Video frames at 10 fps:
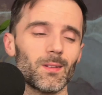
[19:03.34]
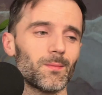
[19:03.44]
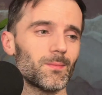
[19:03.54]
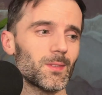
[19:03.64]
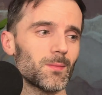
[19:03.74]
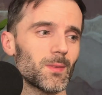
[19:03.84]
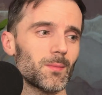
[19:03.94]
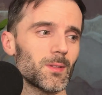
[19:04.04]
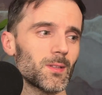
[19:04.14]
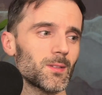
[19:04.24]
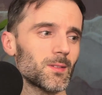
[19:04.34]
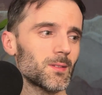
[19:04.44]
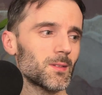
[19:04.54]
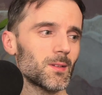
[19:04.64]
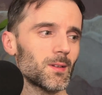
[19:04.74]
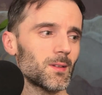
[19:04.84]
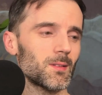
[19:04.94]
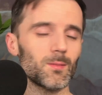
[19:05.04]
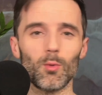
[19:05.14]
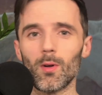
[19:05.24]
Sometimes it's
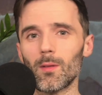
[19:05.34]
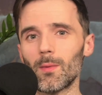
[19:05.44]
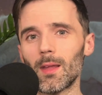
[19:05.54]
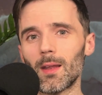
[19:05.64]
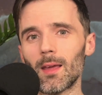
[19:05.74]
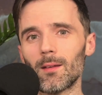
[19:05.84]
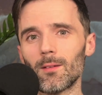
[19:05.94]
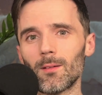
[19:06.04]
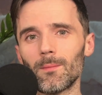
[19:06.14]
more than we can handle.